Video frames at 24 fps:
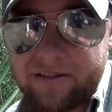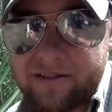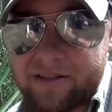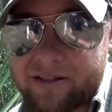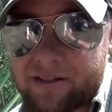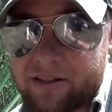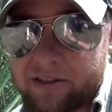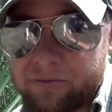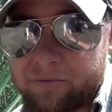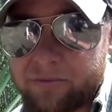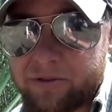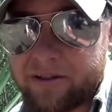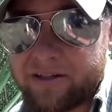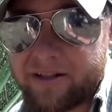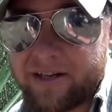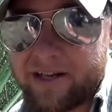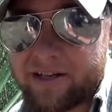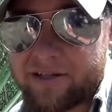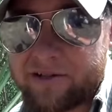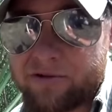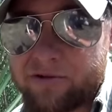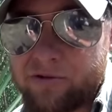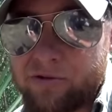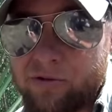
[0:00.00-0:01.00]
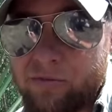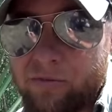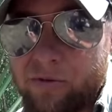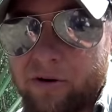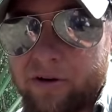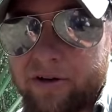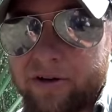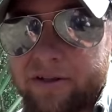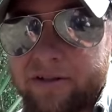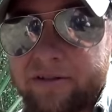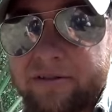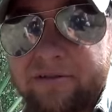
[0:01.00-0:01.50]
Take a little bit of nice cool
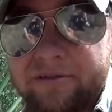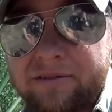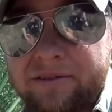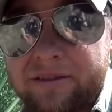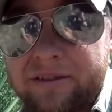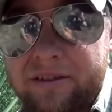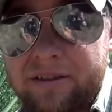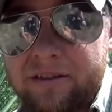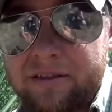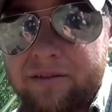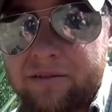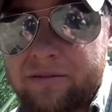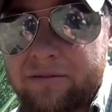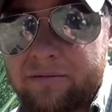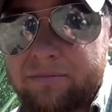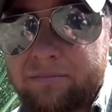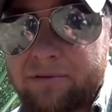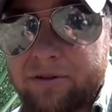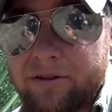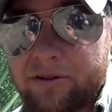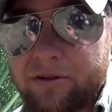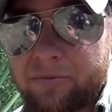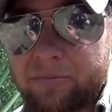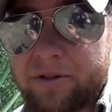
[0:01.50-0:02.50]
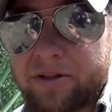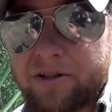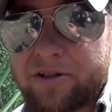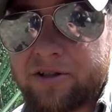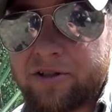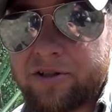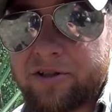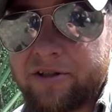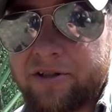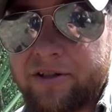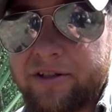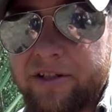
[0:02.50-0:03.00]
water, put a little bit of
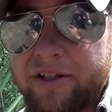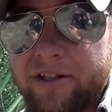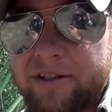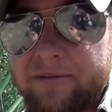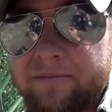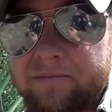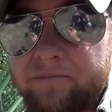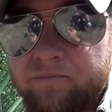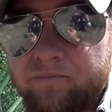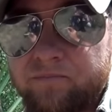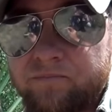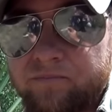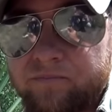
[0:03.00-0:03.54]
sugar in there.